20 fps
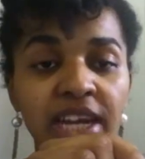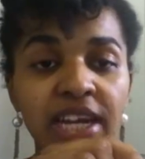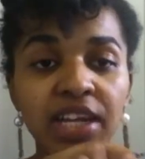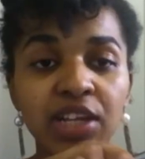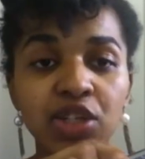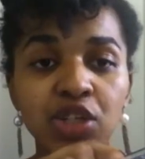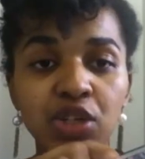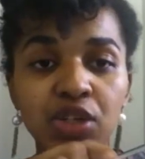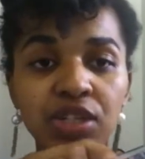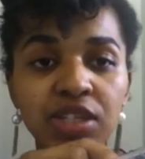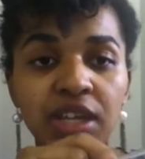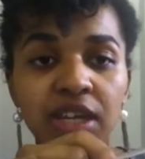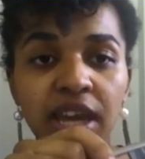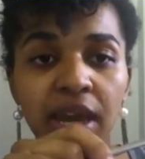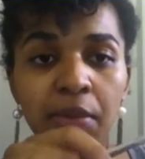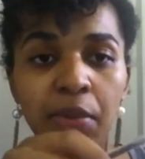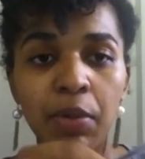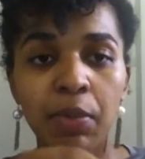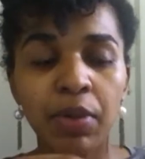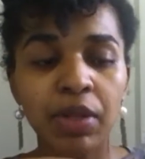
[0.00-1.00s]
I didn't show this on
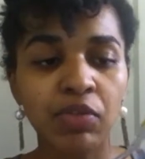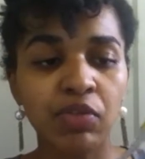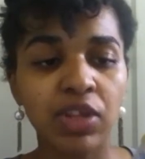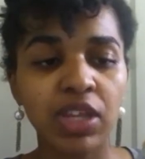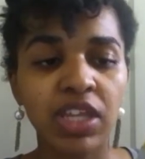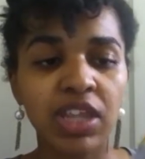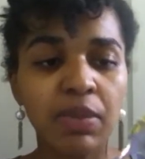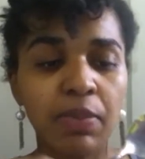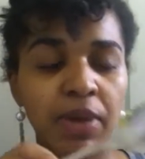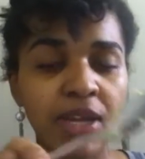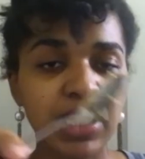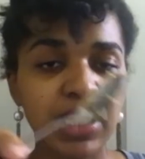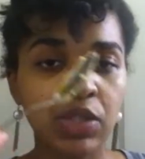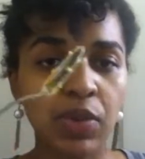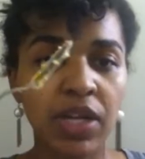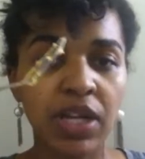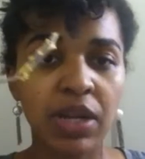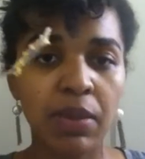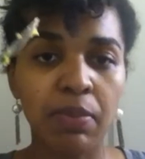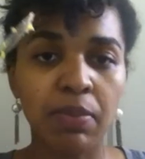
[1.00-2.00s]
camera, but I believe the best
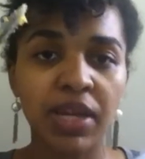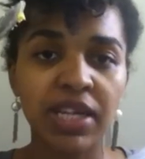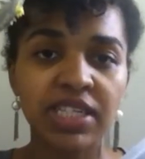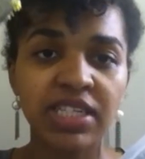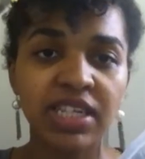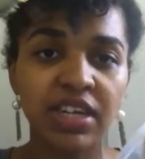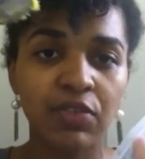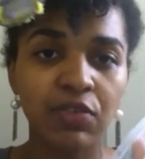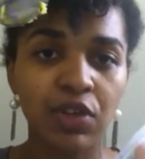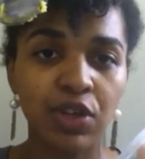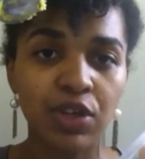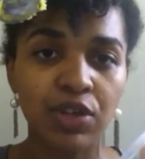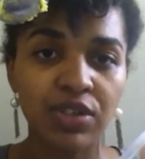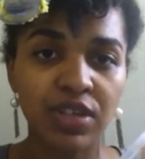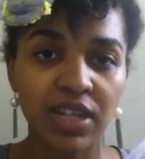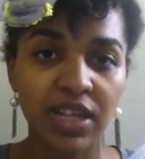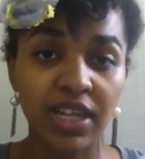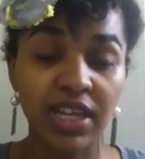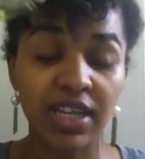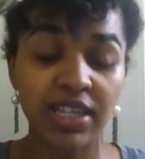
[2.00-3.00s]
way to mix it, if you're
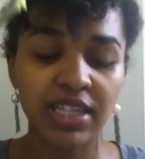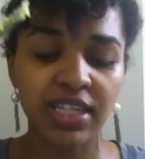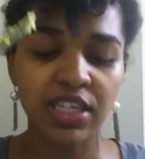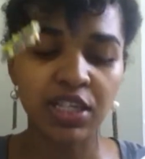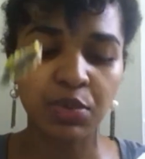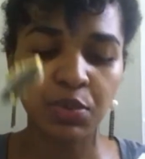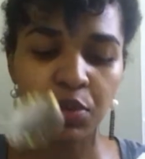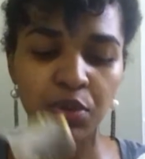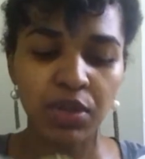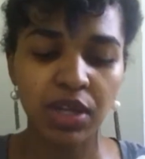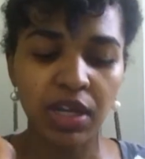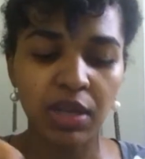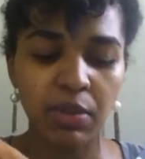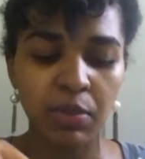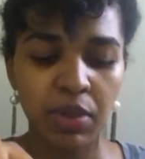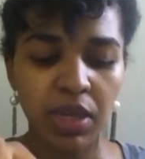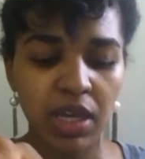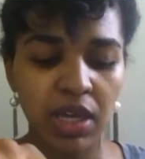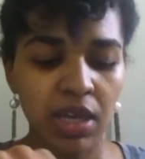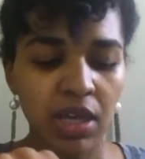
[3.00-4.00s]
using like a teaspoon like
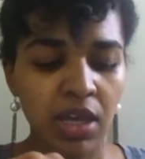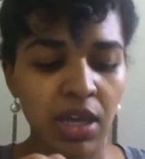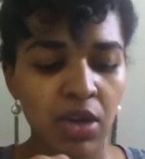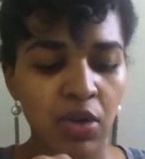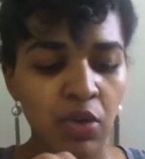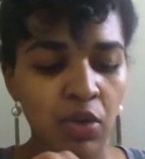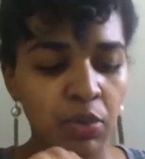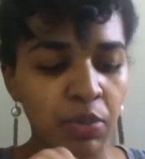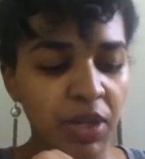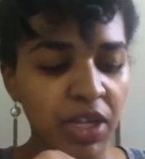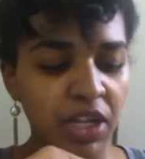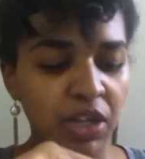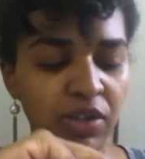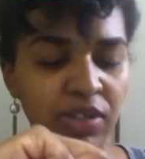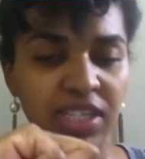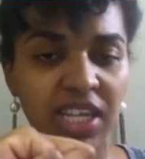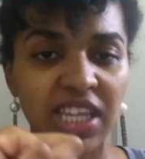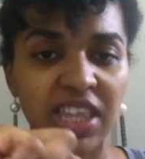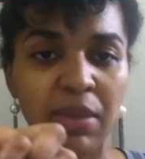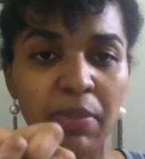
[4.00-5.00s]
me, would be to
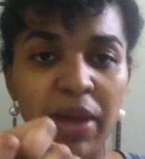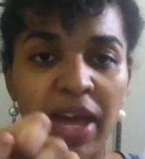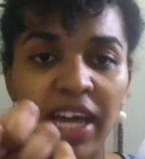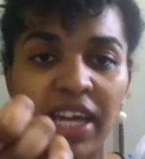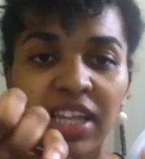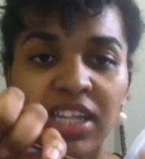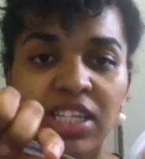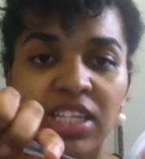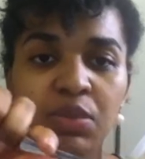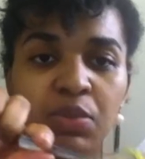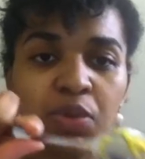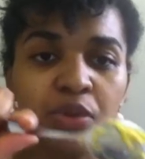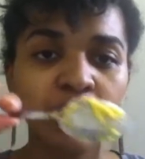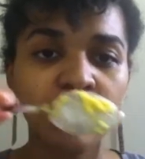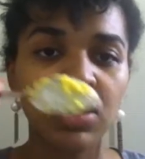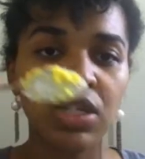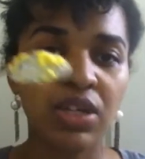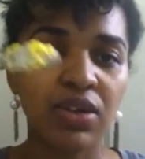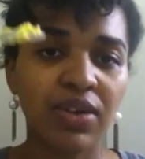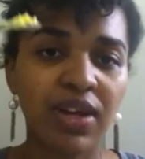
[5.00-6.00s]
use like the back of the spoon,
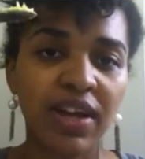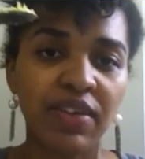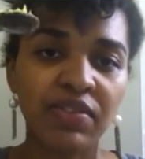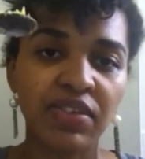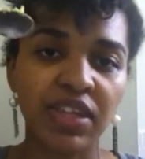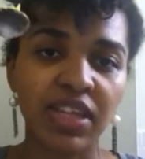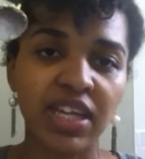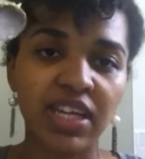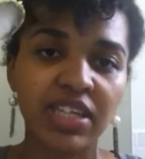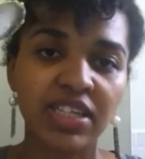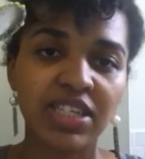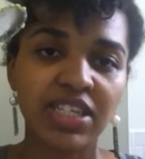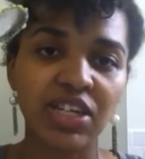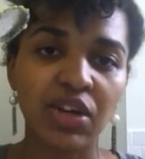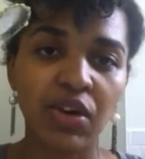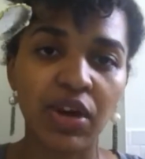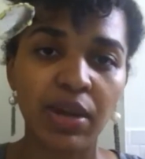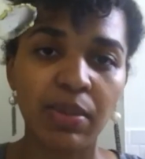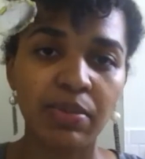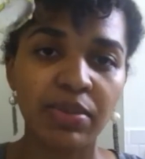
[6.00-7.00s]
so you don't have to like
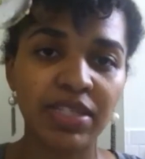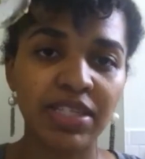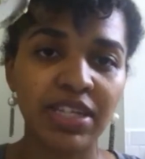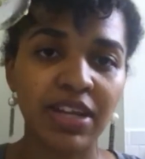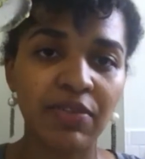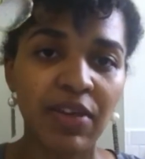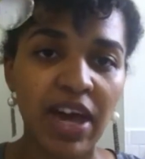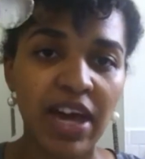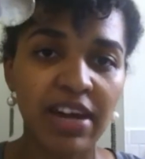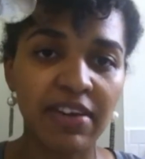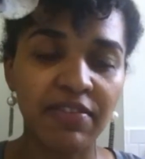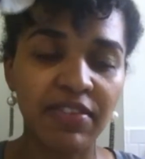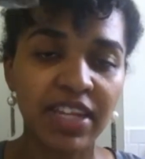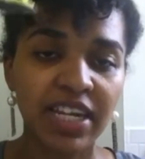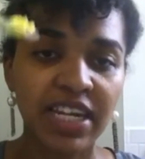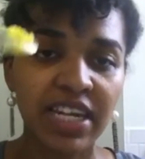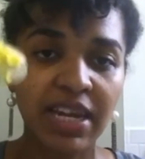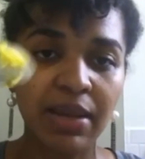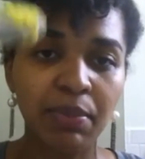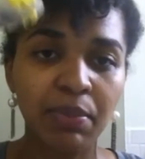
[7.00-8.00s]
scrape stuff out of
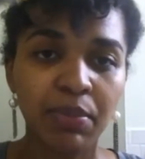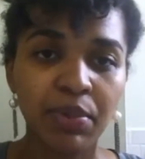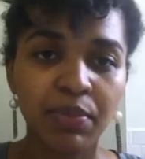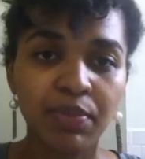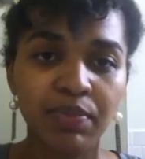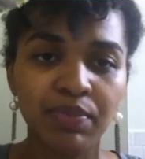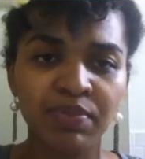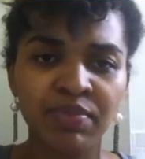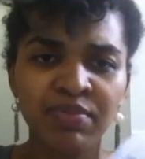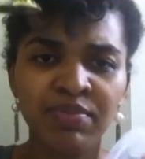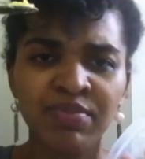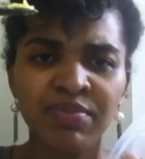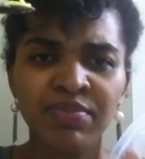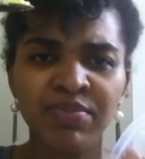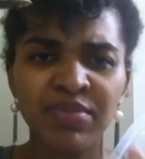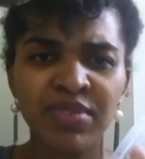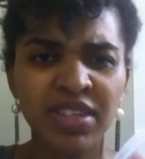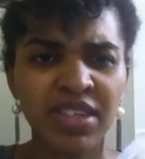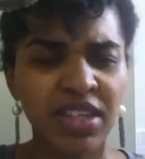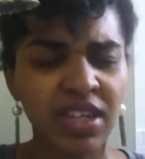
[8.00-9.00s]
the dip.
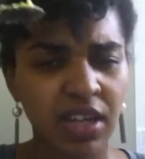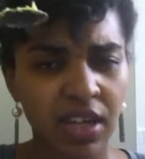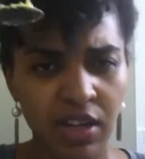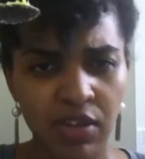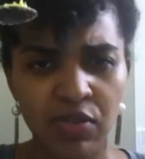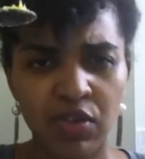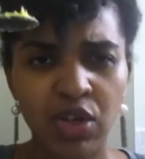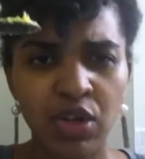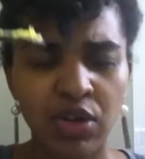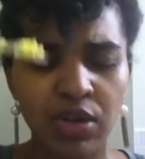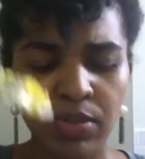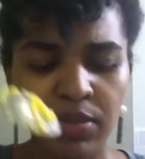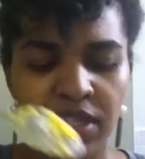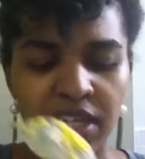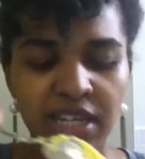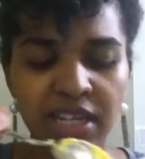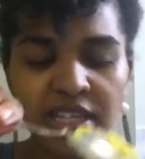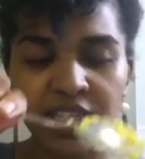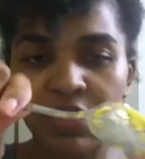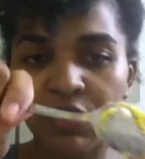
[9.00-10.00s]
If you know what I'm
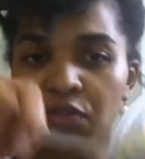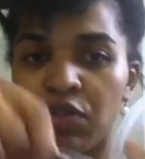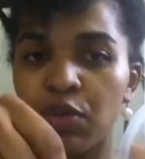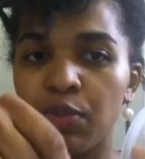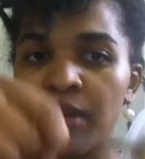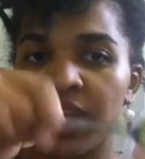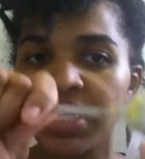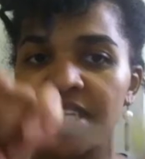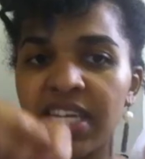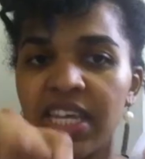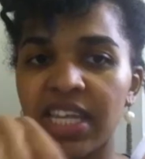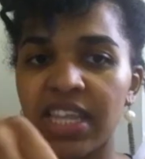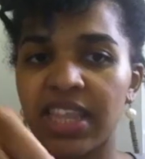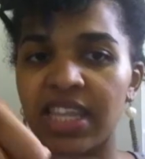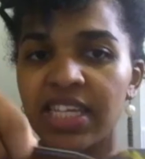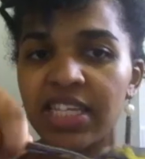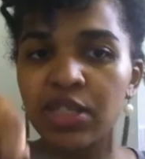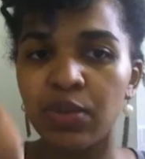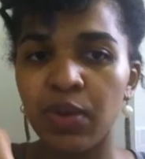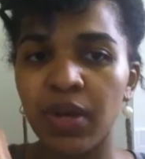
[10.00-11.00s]
saying, because if you're mixing it
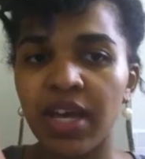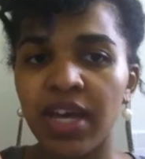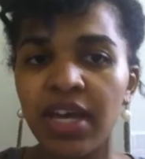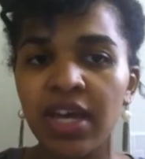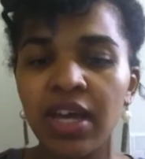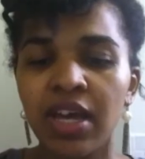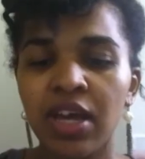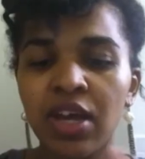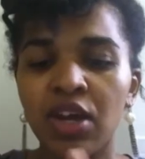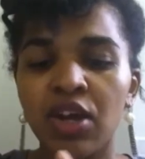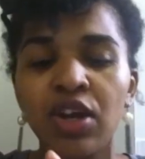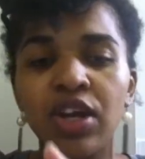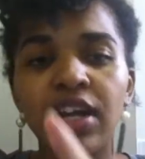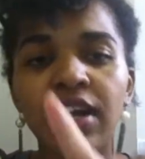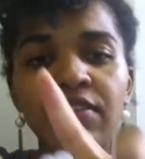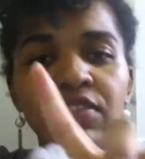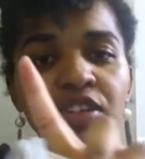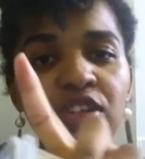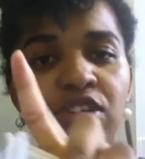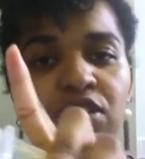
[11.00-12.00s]
this way, you
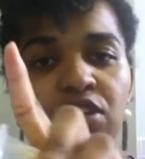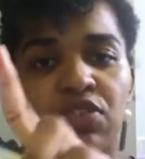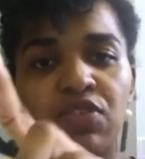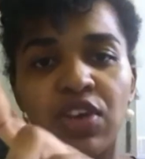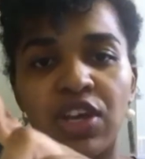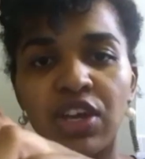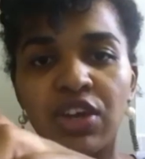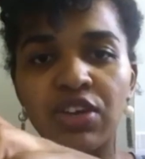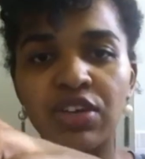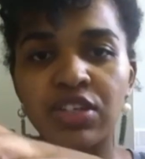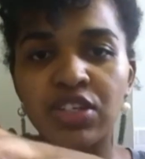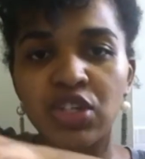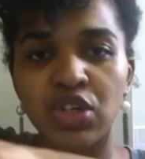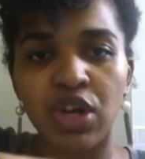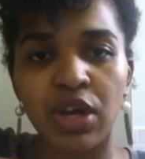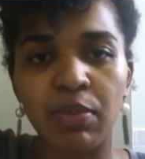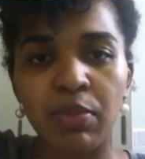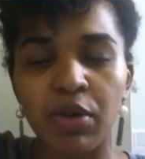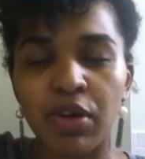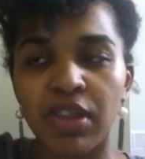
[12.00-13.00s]
have to use your finger and
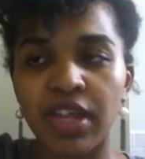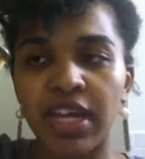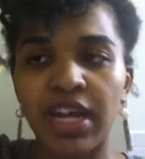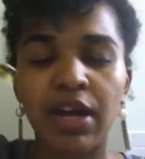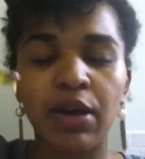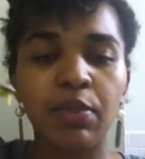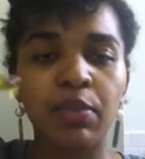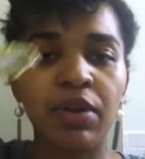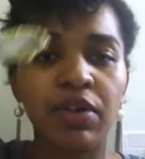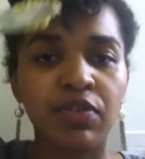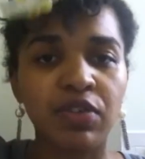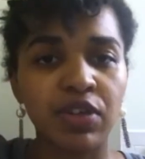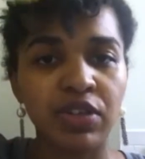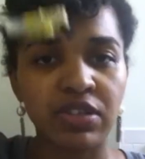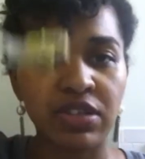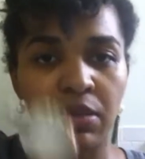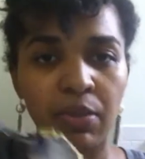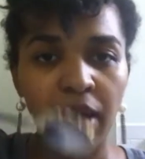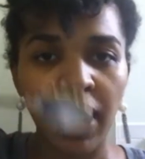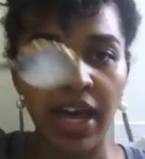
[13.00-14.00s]
scrape all that out, but if you use
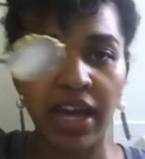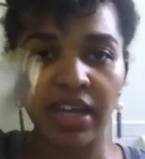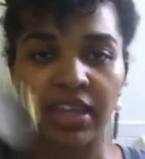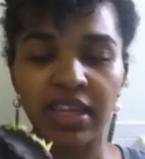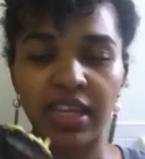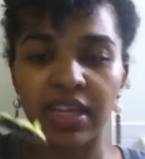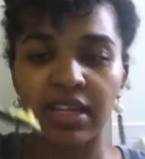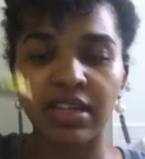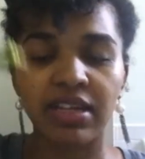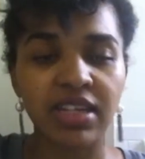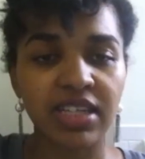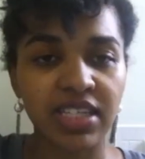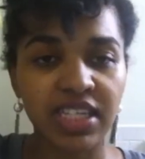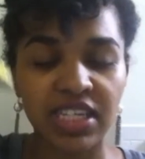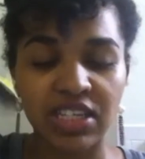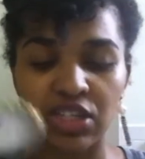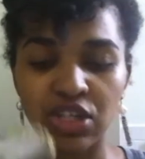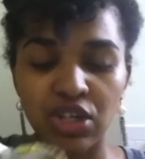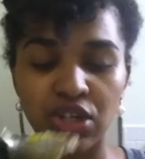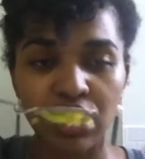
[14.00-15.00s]
the back, then it's
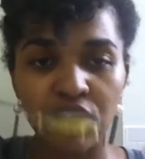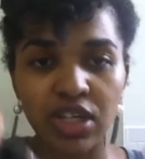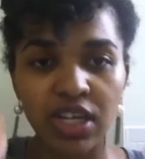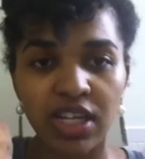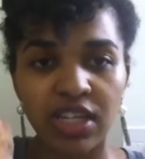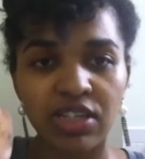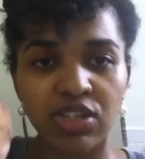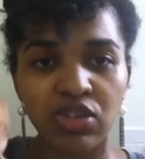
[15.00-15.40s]
easier to like